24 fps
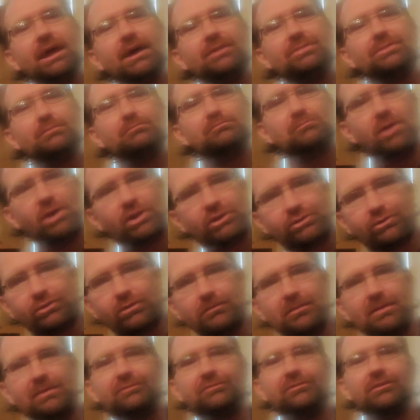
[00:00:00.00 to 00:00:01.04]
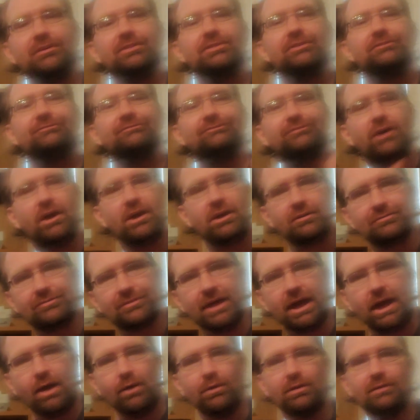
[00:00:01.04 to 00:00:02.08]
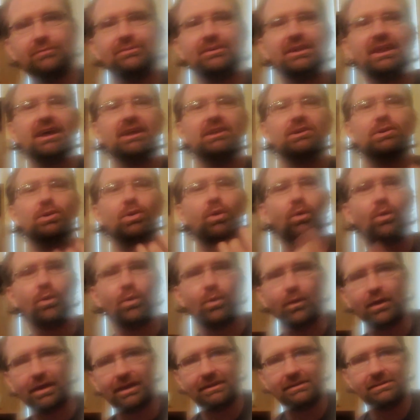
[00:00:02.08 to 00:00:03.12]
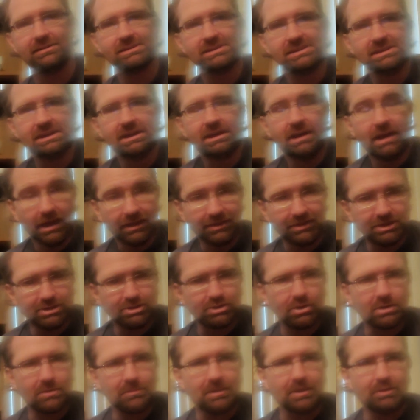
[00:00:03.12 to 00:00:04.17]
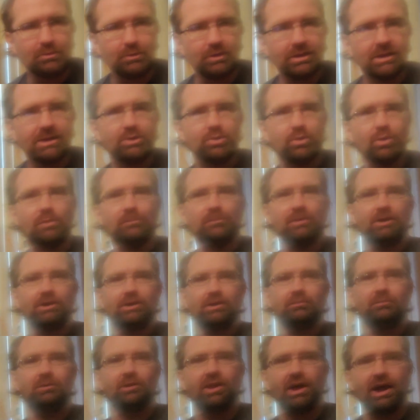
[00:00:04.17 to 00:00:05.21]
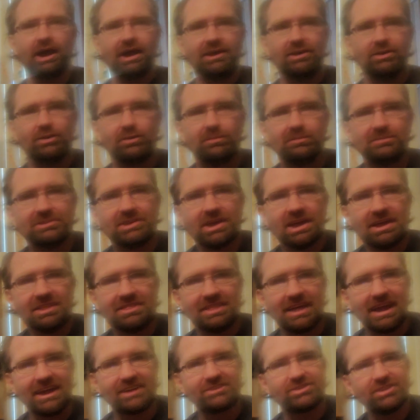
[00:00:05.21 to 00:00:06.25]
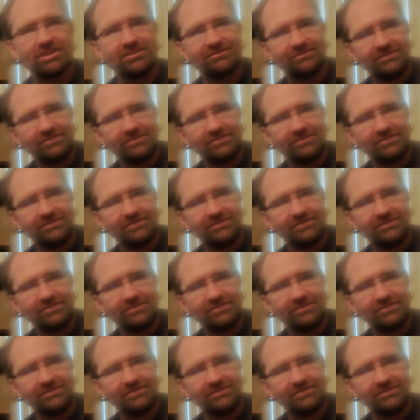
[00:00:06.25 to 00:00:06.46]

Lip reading: had the mushroom, if it had the fire flower, if it had a coin. And these could have been really cool buildable items that actually